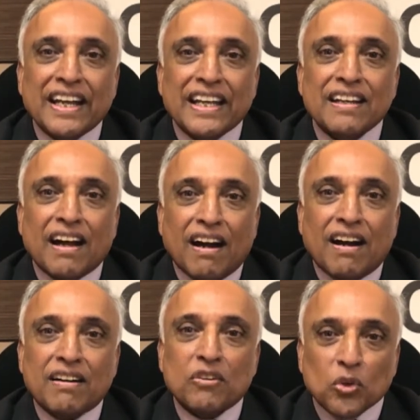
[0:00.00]
in
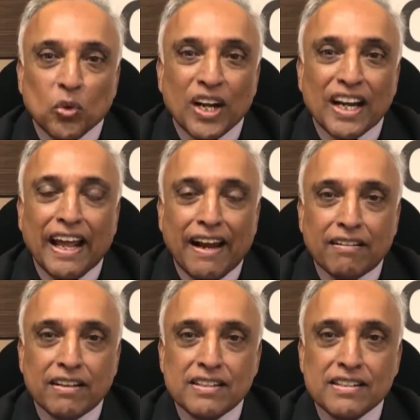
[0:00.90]
our rural
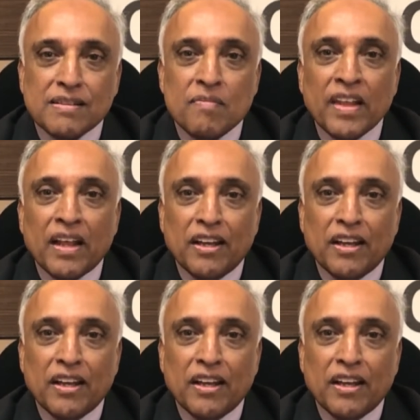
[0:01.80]
areas,